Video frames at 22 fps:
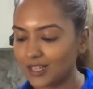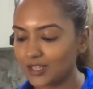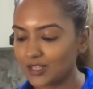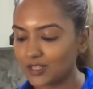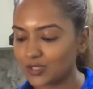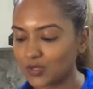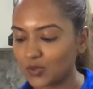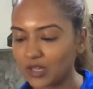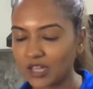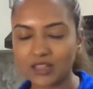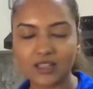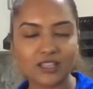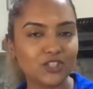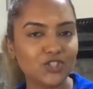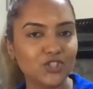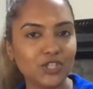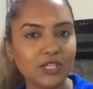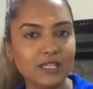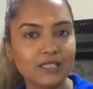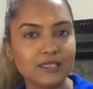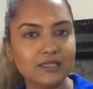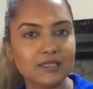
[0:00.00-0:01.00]
so that the
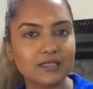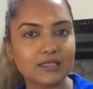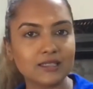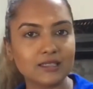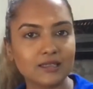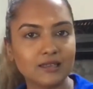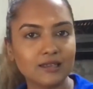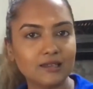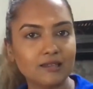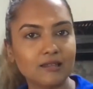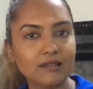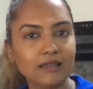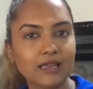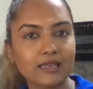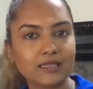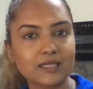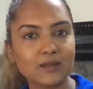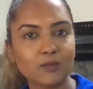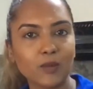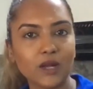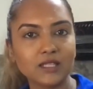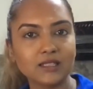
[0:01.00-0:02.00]
cheese
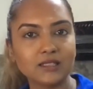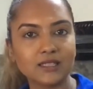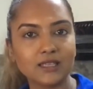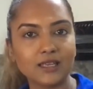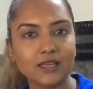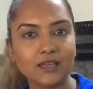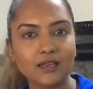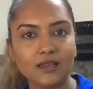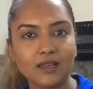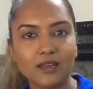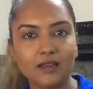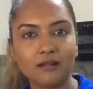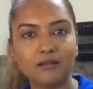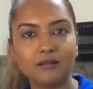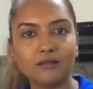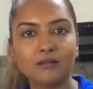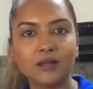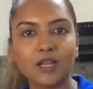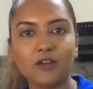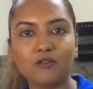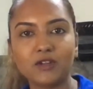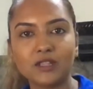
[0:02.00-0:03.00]
gets melted and
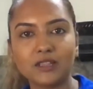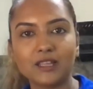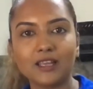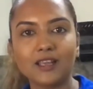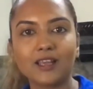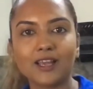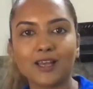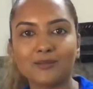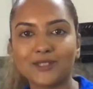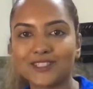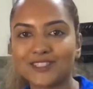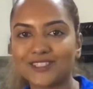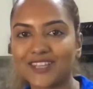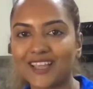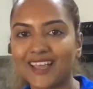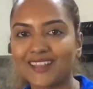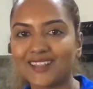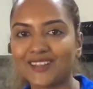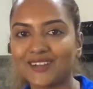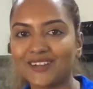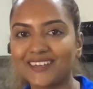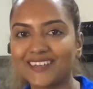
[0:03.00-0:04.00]
everything comes
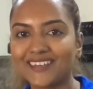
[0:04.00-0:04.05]
together.